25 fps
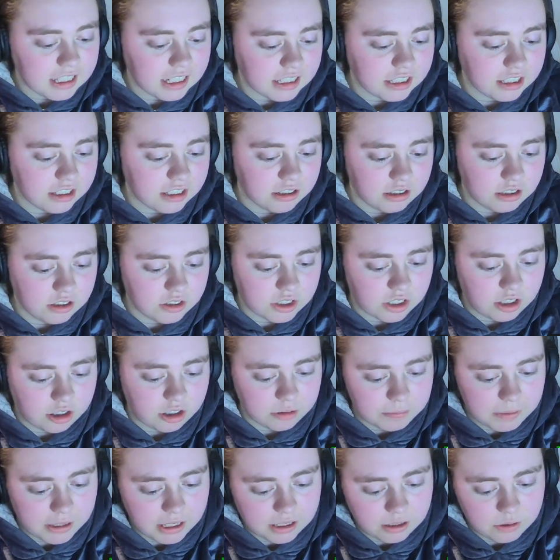Thank you, Lou
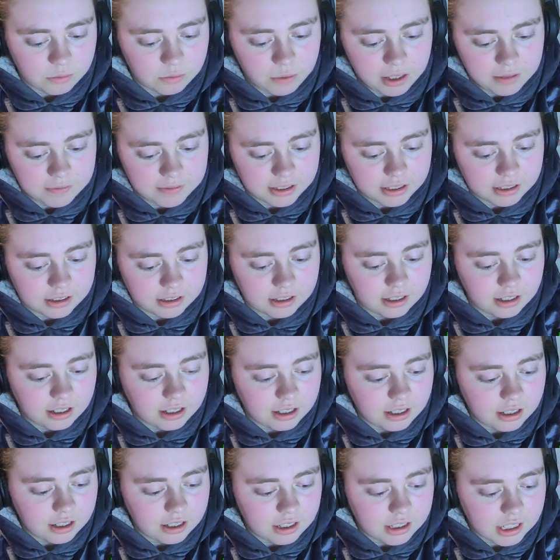called back, waving.
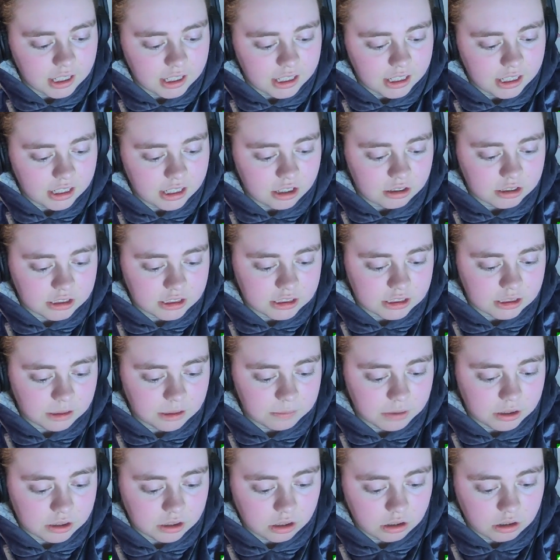Then he noticed
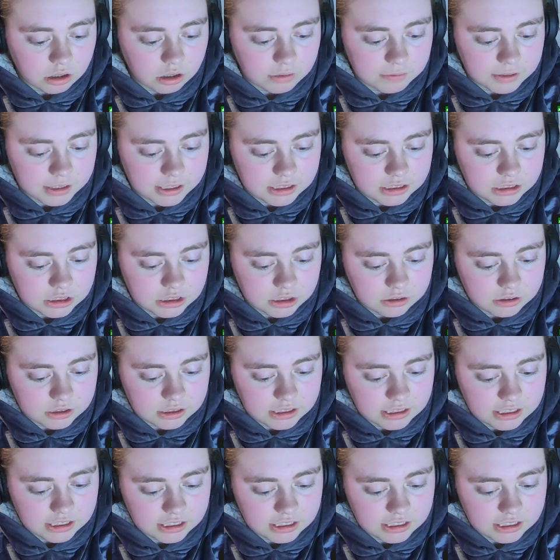the mud all over his suit.